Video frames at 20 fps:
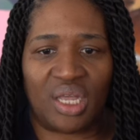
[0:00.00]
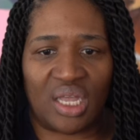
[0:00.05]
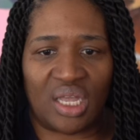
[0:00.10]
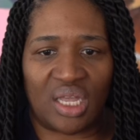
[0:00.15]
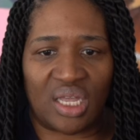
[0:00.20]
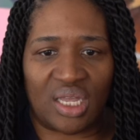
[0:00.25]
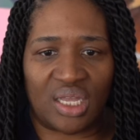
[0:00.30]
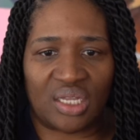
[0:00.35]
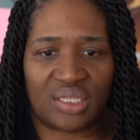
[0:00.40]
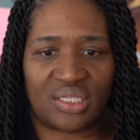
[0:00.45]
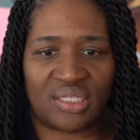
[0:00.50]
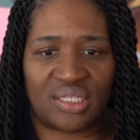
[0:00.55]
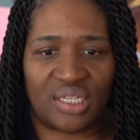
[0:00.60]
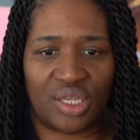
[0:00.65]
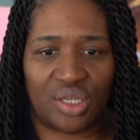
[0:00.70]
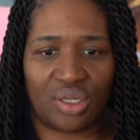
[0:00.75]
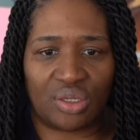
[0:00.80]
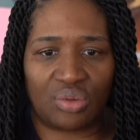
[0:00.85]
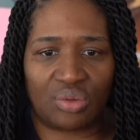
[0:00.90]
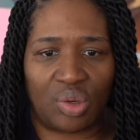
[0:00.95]

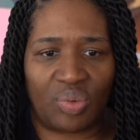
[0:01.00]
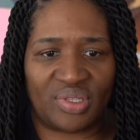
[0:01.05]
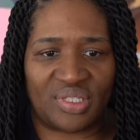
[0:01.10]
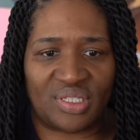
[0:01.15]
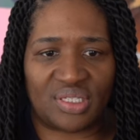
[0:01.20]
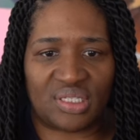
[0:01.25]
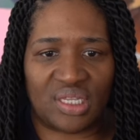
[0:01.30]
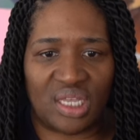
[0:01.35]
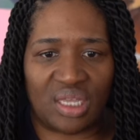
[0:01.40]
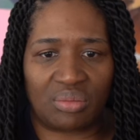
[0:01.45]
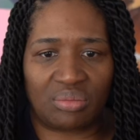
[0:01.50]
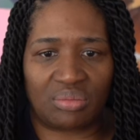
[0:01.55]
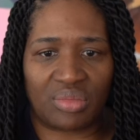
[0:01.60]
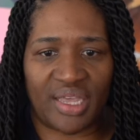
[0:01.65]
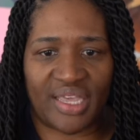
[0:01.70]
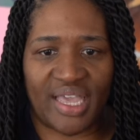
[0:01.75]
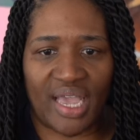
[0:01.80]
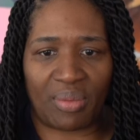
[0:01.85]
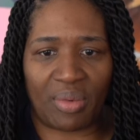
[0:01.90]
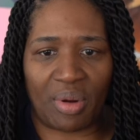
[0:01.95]

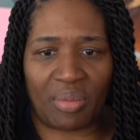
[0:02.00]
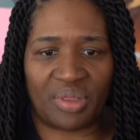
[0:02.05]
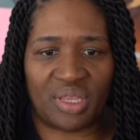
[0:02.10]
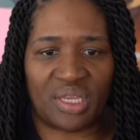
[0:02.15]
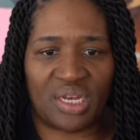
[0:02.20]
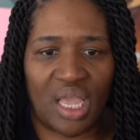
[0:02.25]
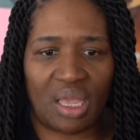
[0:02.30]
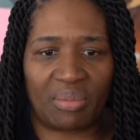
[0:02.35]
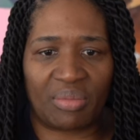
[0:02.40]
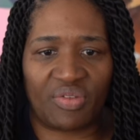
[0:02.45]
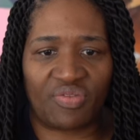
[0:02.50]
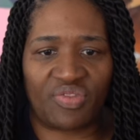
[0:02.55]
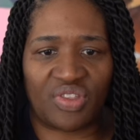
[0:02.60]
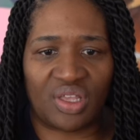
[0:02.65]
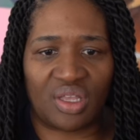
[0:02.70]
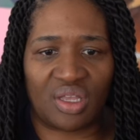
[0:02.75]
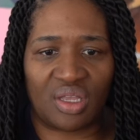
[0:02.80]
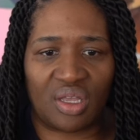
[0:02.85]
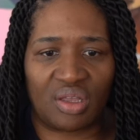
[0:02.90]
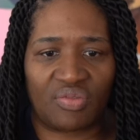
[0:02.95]
I can't remember the name of
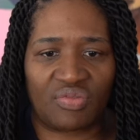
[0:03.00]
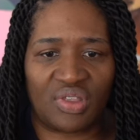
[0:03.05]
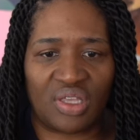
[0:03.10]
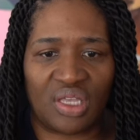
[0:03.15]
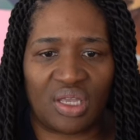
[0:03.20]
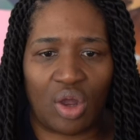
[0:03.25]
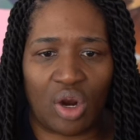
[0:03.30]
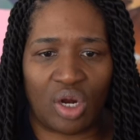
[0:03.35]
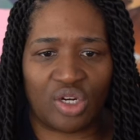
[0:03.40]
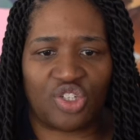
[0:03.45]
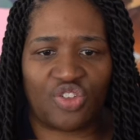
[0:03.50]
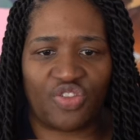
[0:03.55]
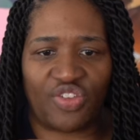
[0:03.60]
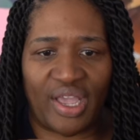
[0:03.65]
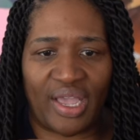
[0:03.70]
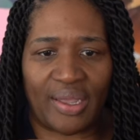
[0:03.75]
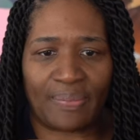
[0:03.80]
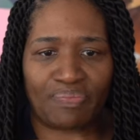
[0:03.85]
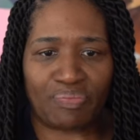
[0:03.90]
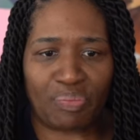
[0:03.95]
the
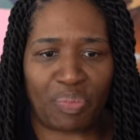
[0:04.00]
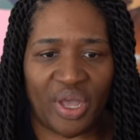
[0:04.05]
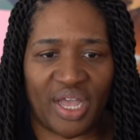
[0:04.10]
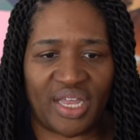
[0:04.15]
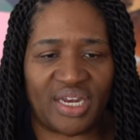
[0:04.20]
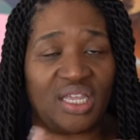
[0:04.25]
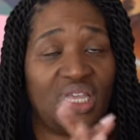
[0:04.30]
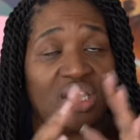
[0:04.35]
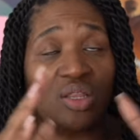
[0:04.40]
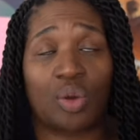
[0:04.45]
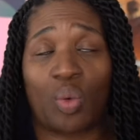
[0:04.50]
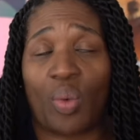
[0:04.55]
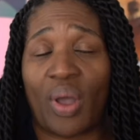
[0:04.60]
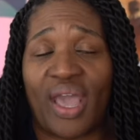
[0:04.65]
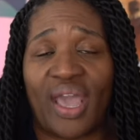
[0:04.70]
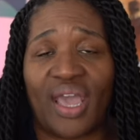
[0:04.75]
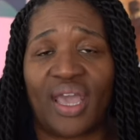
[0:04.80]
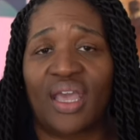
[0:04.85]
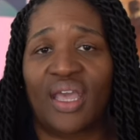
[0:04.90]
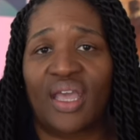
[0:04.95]
archfey, but either
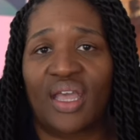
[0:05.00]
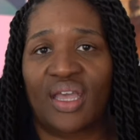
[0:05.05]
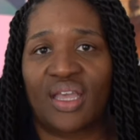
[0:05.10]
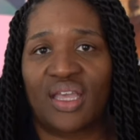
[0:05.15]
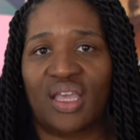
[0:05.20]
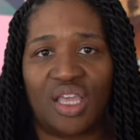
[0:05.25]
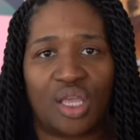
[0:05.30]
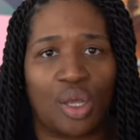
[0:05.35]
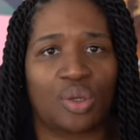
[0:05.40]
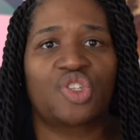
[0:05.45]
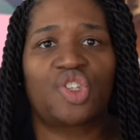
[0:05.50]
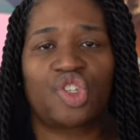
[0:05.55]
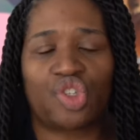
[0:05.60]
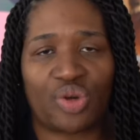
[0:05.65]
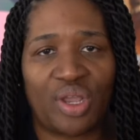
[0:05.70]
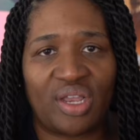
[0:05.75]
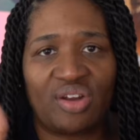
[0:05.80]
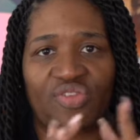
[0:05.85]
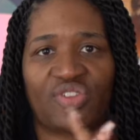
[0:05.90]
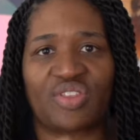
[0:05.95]
way, he goes
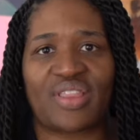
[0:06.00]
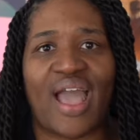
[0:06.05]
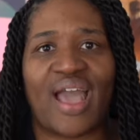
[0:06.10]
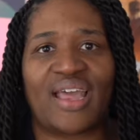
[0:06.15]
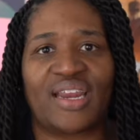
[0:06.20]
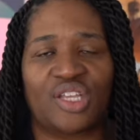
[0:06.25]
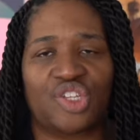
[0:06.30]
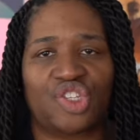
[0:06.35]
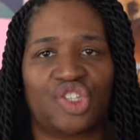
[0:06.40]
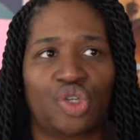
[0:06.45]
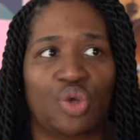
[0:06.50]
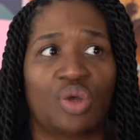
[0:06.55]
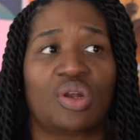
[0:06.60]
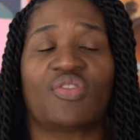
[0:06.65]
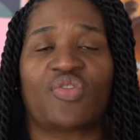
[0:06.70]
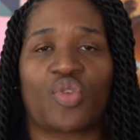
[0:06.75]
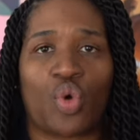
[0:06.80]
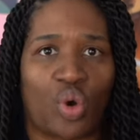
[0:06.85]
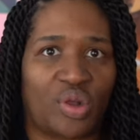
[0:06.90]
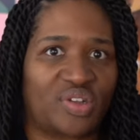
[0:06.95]
straight for that issue. And
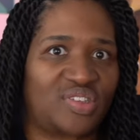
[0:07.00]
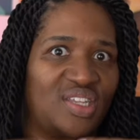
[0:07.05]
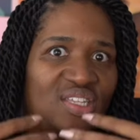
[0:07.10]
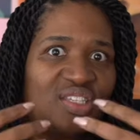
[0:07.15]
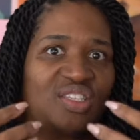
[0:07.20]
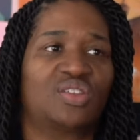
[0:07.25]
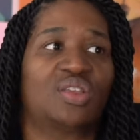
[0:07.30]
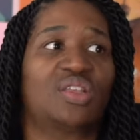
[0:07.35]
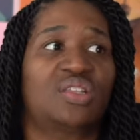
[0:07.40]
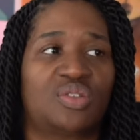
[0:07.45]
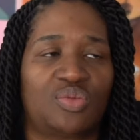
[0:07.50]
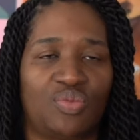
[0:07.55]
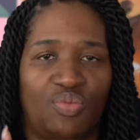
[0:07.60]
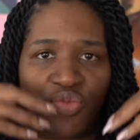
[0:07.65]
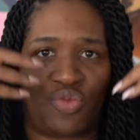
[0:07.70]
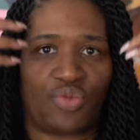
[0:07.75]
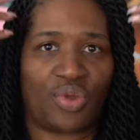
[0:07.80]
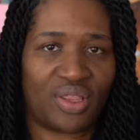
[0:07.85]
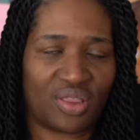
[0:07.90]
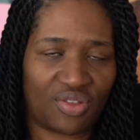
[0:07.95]
of course, it's
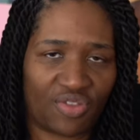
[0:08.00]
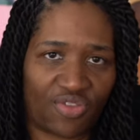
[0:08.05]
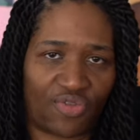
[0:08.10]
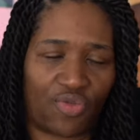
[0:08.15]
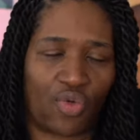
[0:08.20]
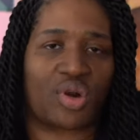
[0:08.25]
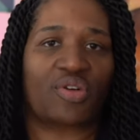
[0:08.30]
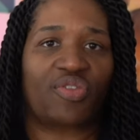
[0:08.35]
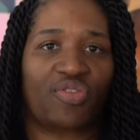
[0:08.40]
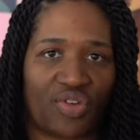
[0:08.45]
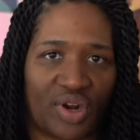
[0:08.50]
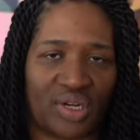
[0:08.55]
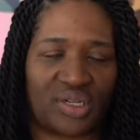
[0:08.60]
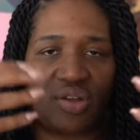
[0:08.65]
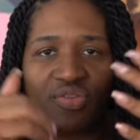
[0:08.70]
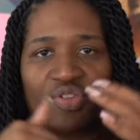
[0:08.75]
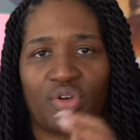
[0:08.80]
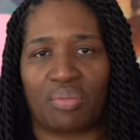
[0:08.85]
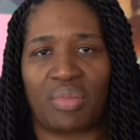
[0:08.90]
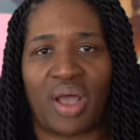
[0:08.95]
in the forefront
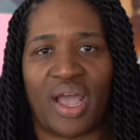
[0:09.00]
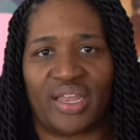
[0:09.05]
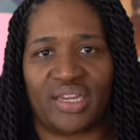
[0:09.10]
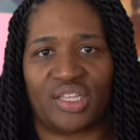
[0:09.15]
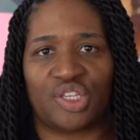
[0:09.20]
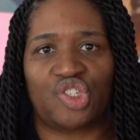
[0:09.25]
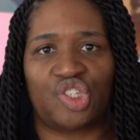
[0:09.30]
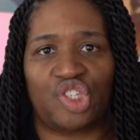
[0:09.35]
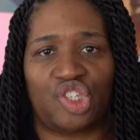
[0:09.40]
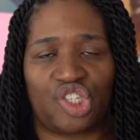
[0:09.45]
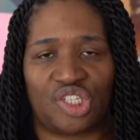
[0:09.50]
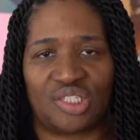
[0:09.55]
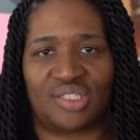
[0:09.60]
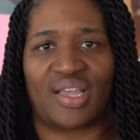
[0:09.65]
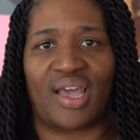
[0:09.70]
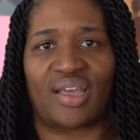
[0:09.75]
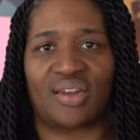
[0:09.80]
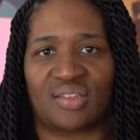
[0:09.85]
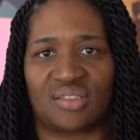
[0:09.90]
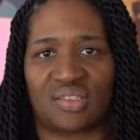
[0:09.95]
of her mind because she just
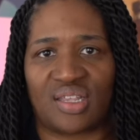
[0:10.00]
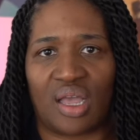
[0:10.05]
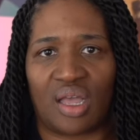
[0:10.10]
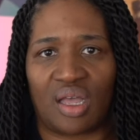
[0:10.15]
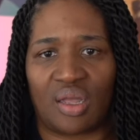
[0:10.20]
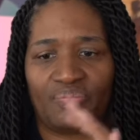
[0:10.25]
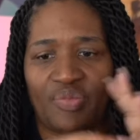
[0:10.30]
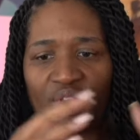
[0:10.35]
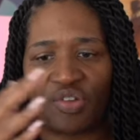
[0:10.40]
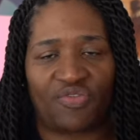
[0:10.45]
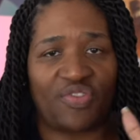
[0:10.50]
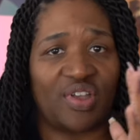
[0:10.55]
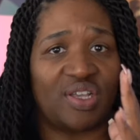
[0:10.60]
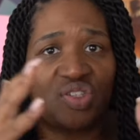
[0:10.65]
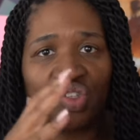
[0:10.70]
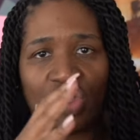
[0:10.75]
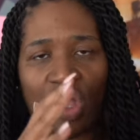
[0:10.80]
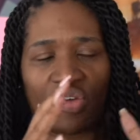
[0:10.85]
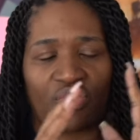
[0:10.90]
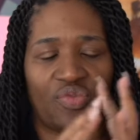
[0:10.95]
had a
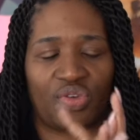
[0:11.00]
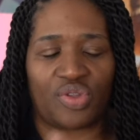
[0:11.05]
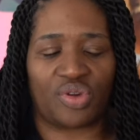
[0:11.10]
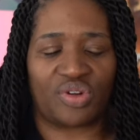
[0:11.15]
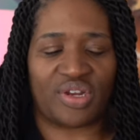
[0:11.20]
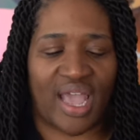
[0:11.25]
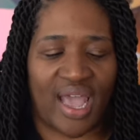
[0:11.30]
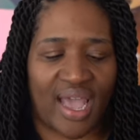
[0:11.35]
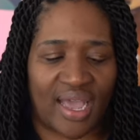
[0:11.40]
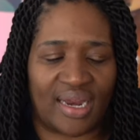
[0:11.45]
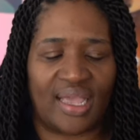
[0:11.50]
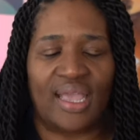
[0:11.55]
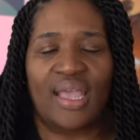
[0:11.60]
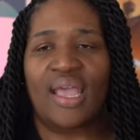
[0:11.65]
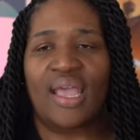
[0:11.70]
face-off with her dad.